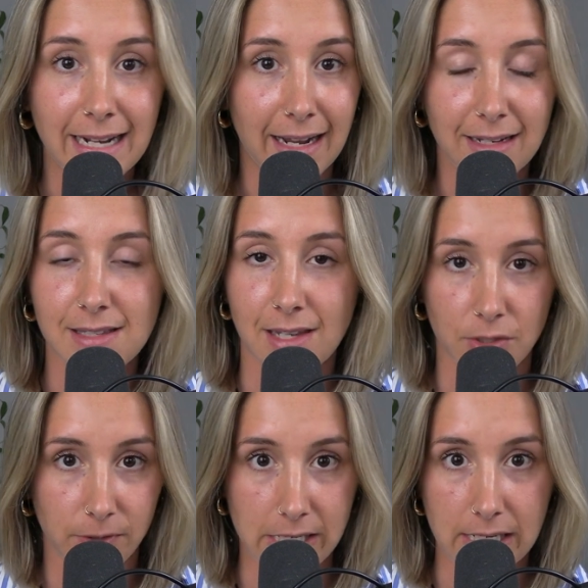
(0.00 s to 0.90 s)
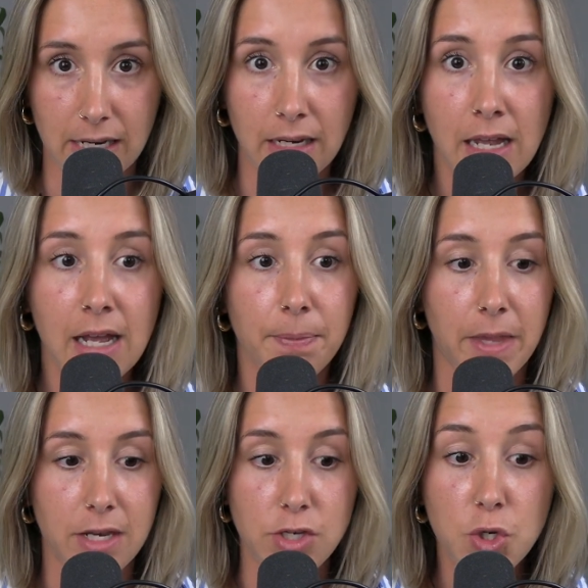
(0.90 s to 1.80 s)
guidance that you're needing.
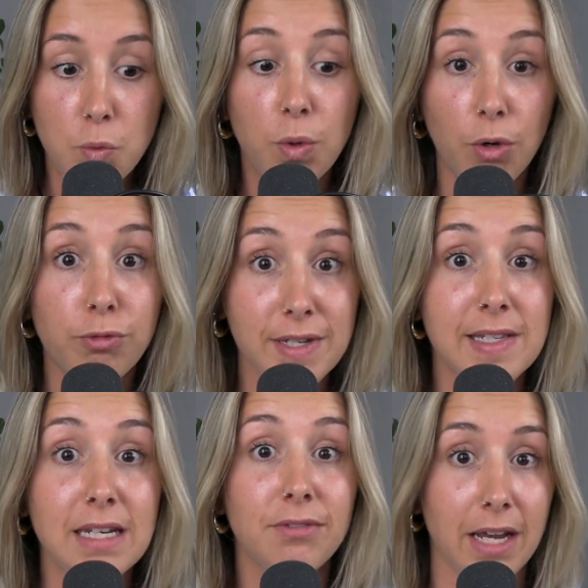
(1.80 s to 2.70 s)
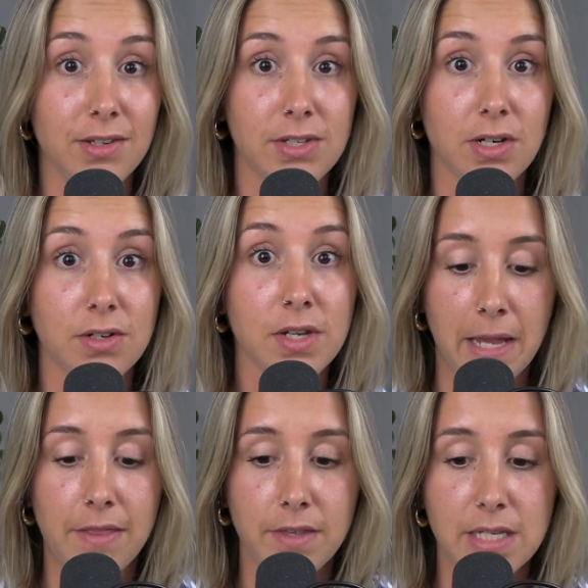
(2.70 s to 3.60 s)
And you will receive answers.
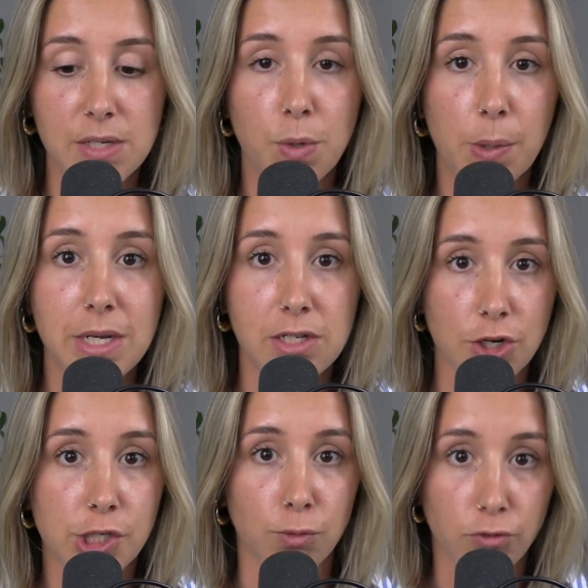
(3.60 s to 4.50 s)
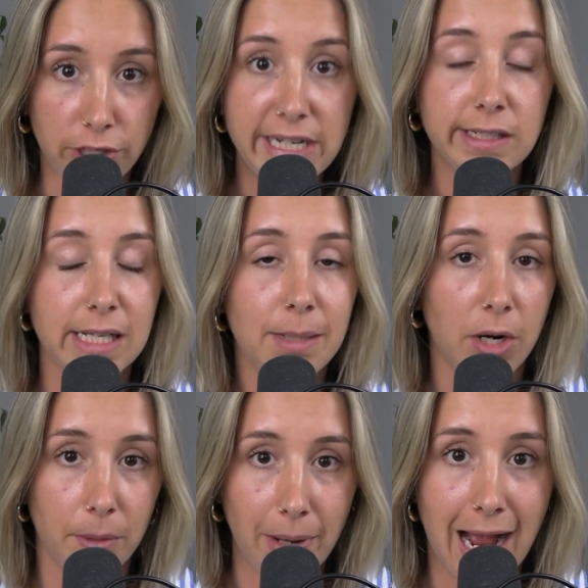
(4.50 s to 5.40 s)
And this is where we start to reclaim
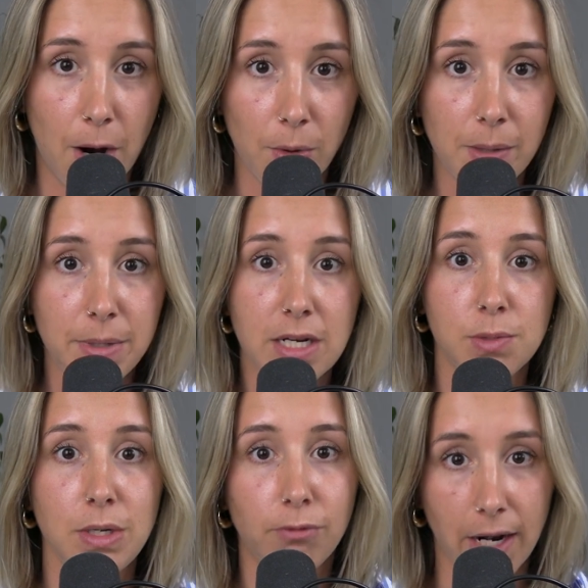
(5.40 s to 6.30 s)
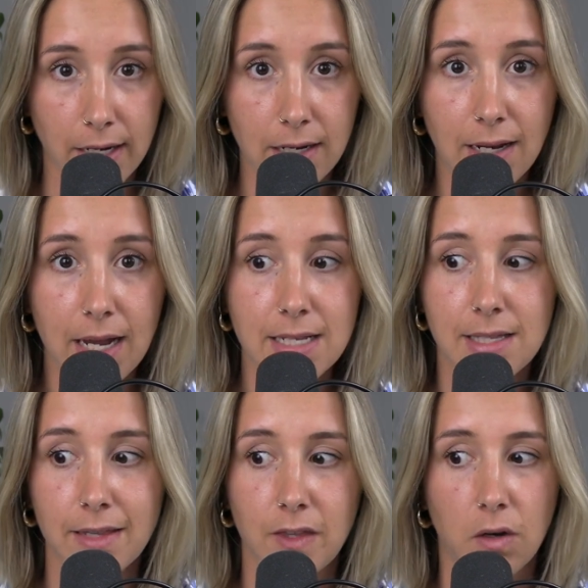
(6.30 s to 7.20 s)
our power because we recognize
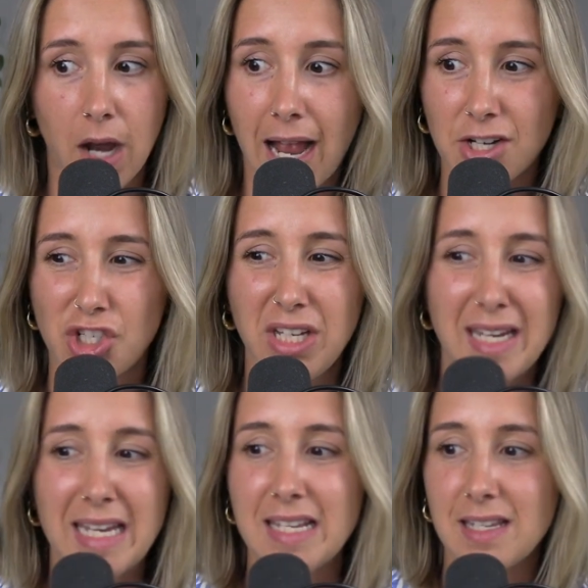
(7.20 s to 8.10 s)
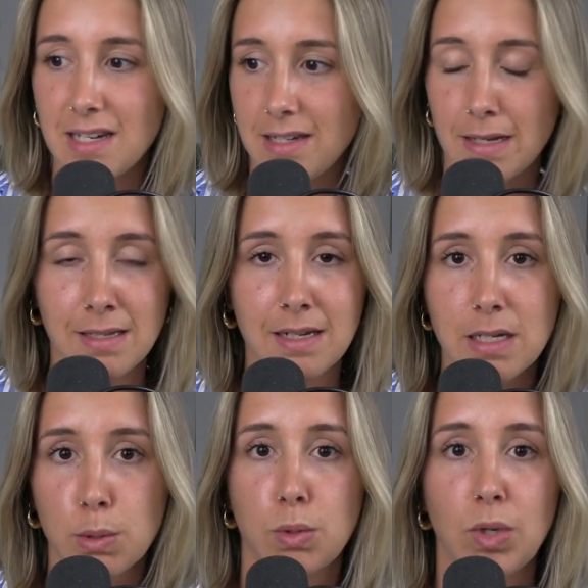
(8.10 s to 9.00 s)
that there actually isn't
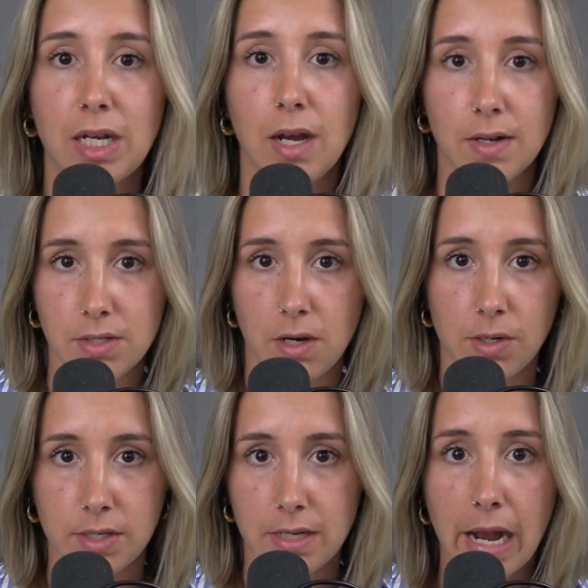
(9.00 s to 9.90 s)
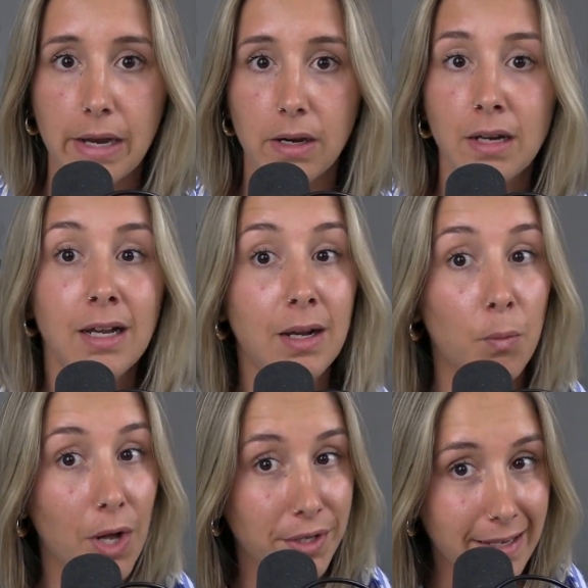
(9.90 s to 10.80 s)
distance between us and our desire.
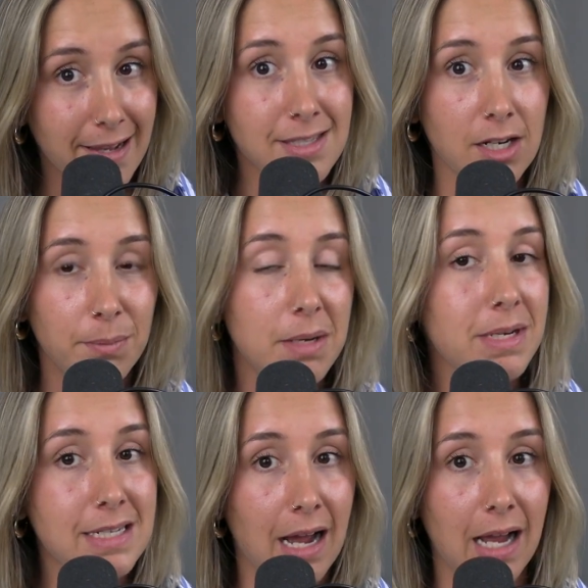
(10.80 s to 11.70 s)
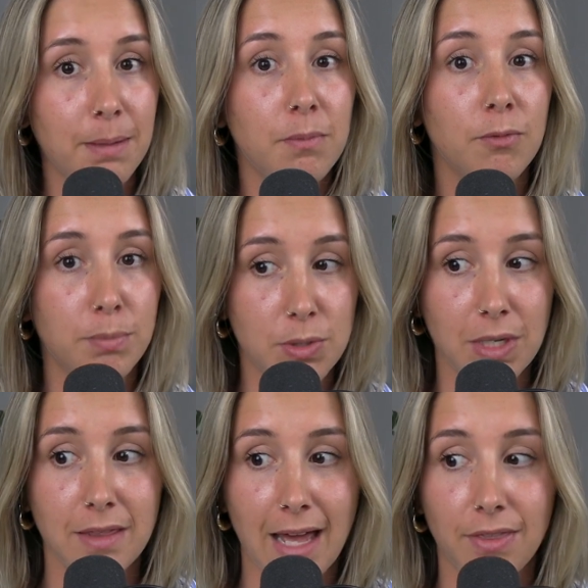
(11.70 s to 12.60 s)
While yes, there may be time
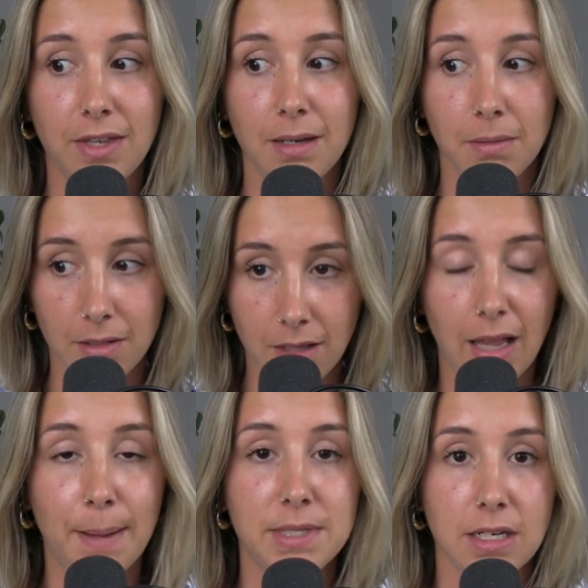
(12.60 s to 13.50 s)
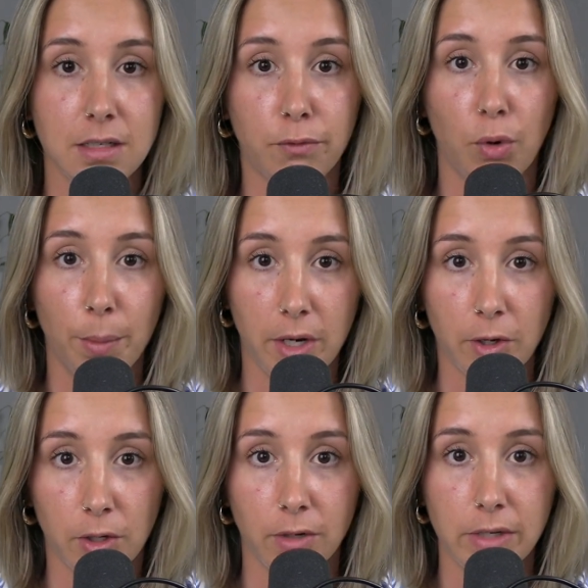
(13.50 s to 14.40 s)
between that thing collapsing into form in
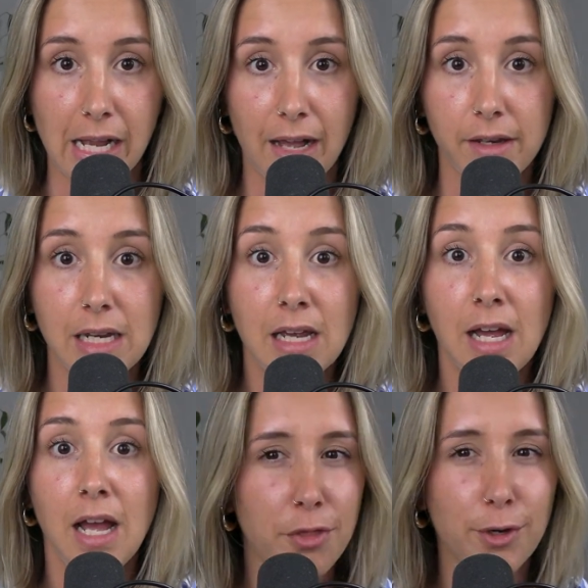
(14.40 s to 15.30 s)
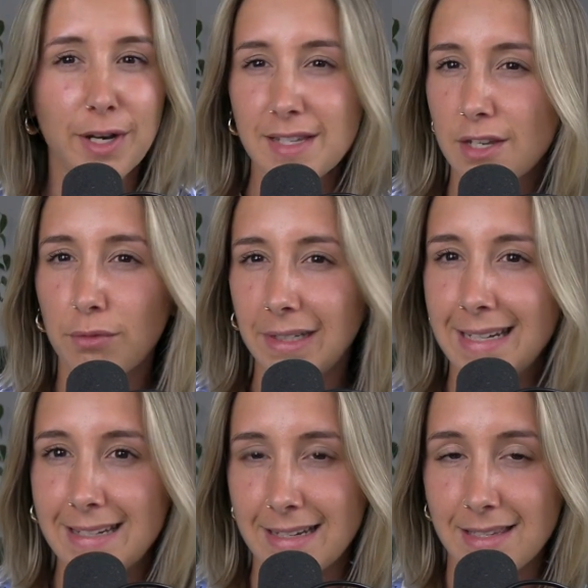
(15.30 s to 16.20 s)
our current reality, there isn't
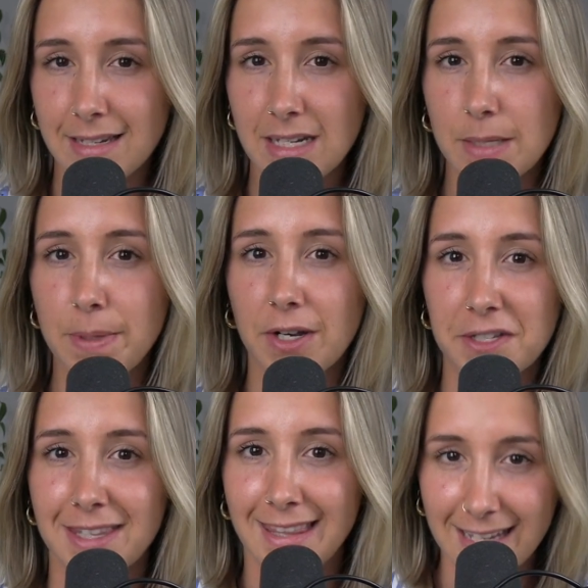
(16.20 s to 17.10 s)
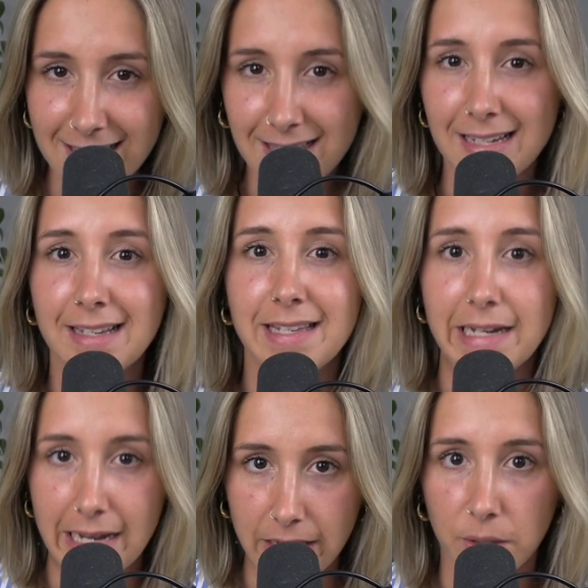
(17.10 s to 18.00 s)
really distance because this is
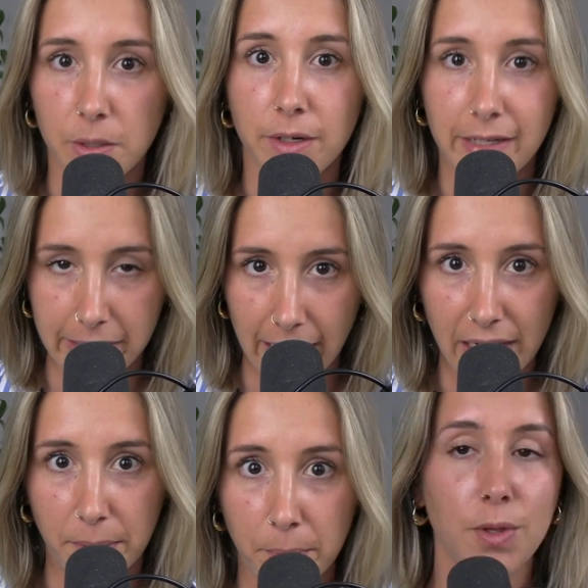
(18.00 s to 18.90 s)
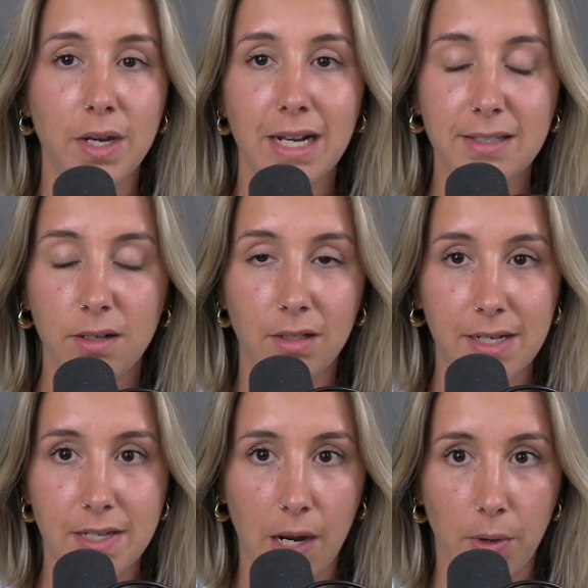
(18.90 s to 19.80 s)
an inner game. So the next little
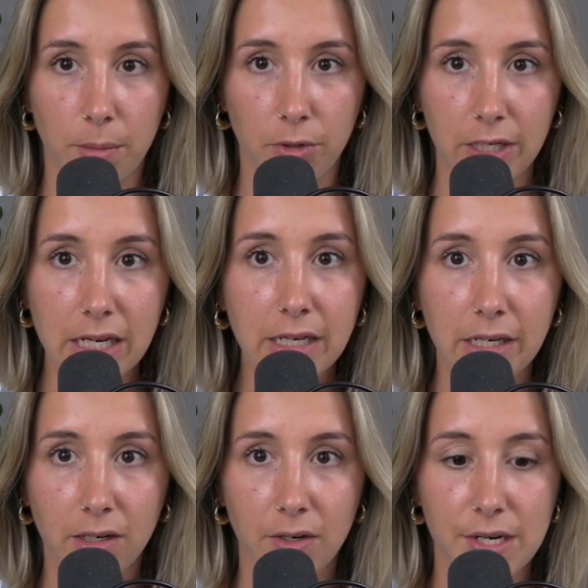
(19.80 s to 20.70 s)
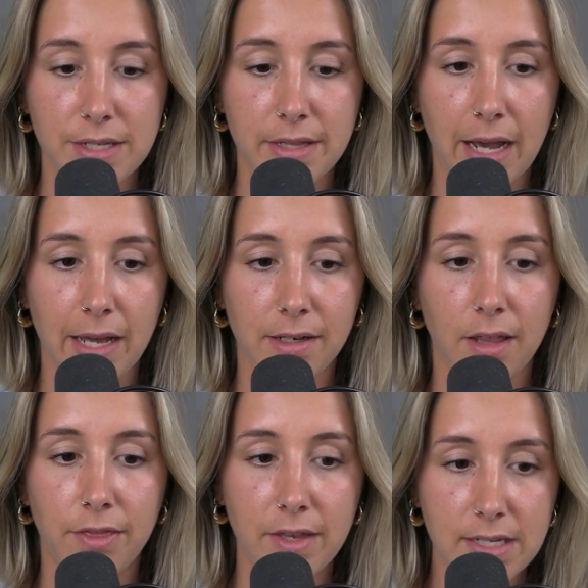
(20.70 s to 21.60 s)
lesson I want to bring in here is that
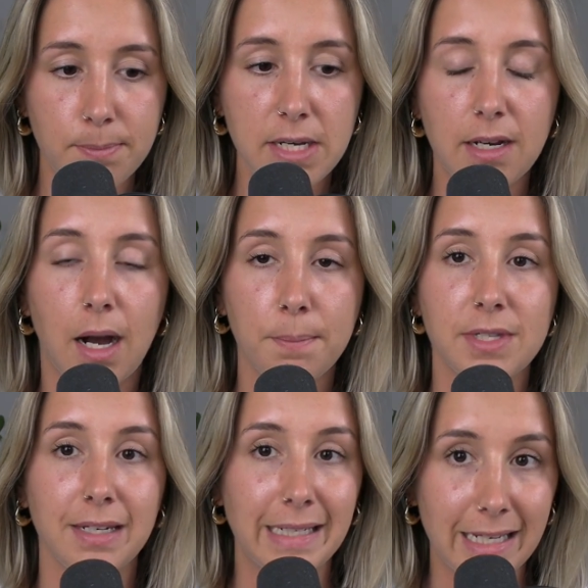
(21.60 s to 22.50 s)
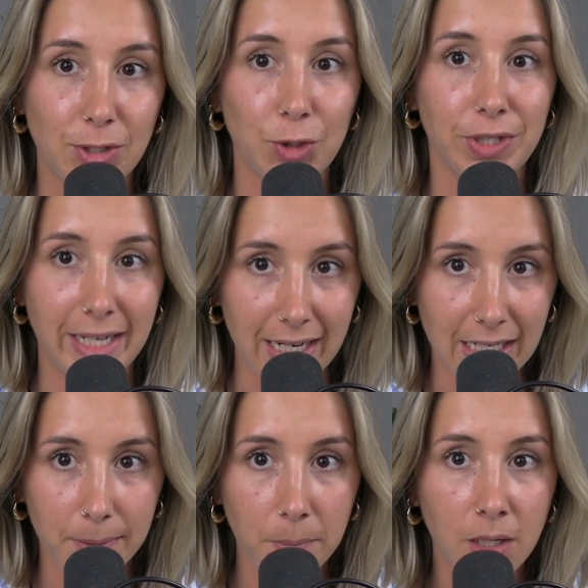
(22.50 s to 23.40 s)
this becomes an inner
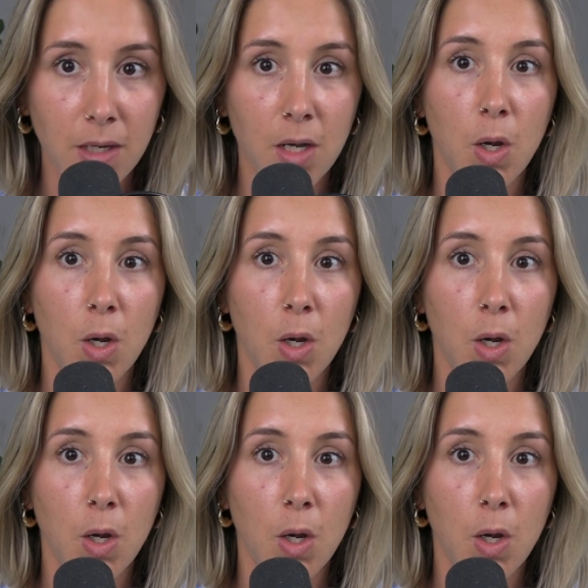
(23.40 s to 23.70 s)
game